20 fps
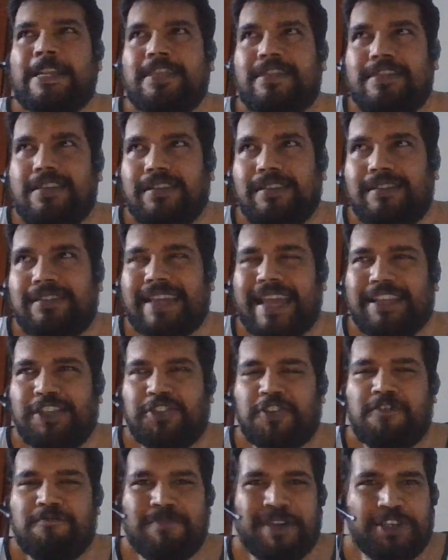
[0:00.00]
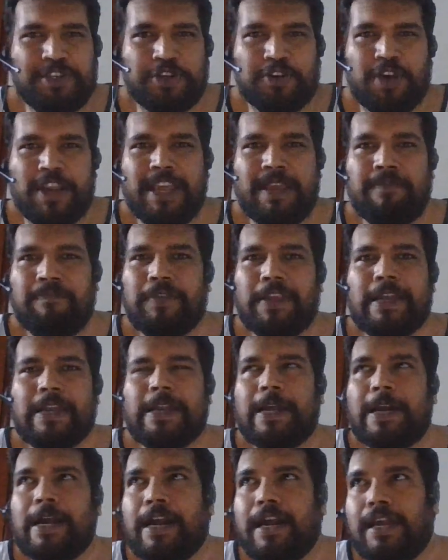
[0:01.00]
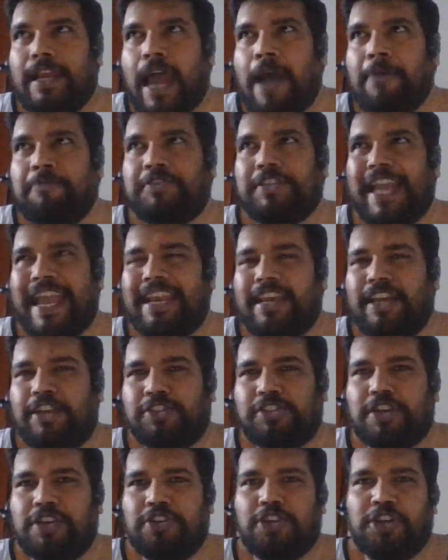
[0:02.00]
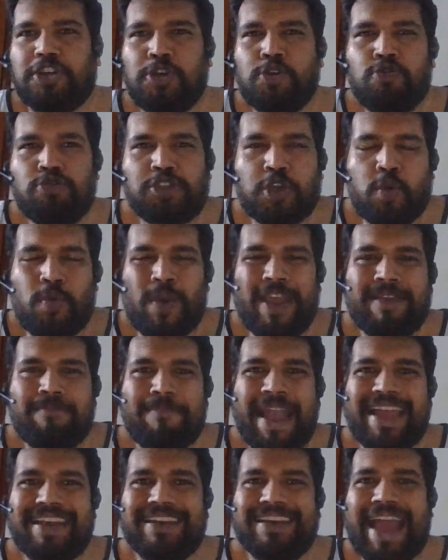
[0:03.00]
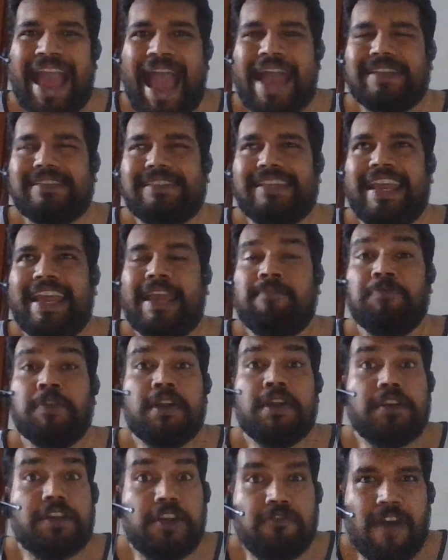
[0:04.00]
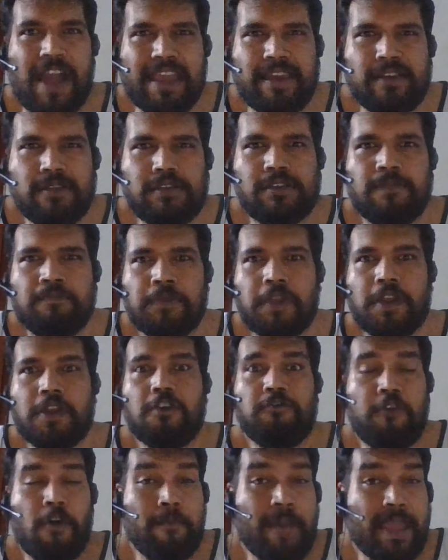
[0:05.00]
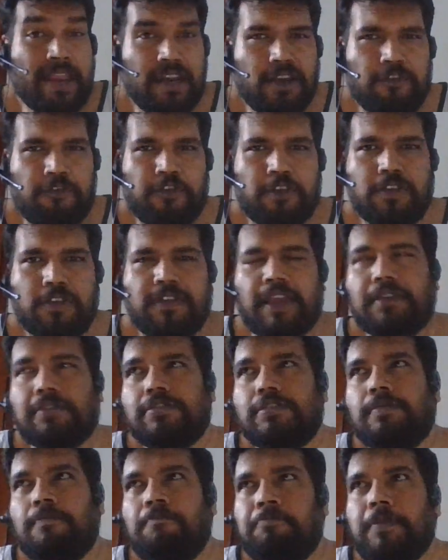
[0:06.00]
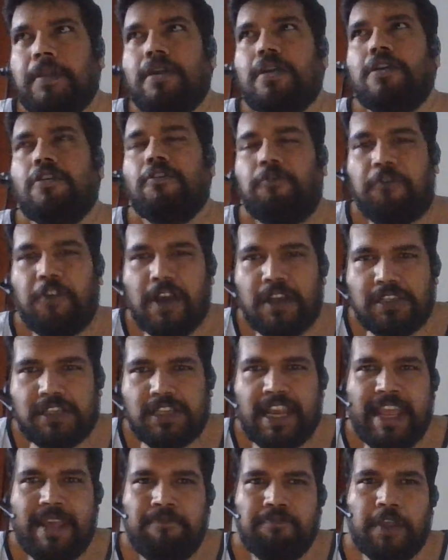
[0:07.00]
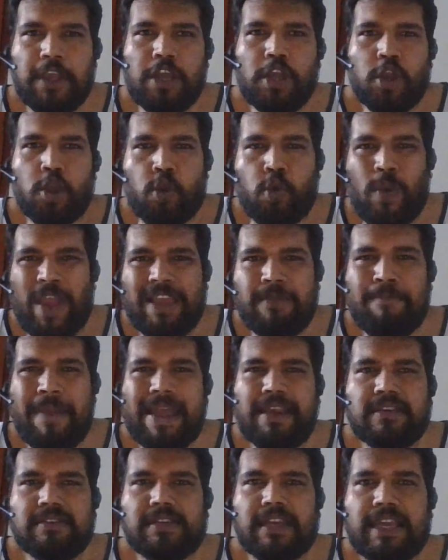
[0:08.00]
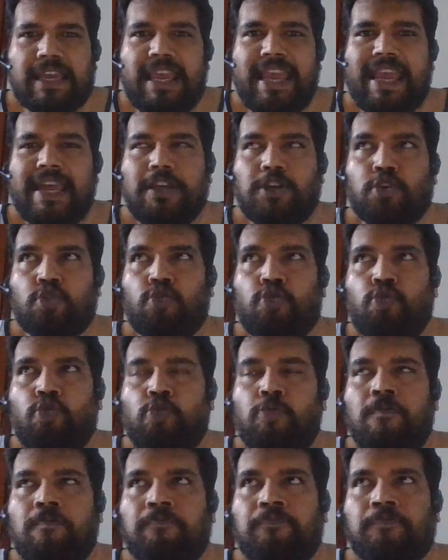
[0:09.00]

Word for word: This sense of mystery allows Erikson to use Quick Ben as a device for many different things. Firstly, Quick Ben is a key to,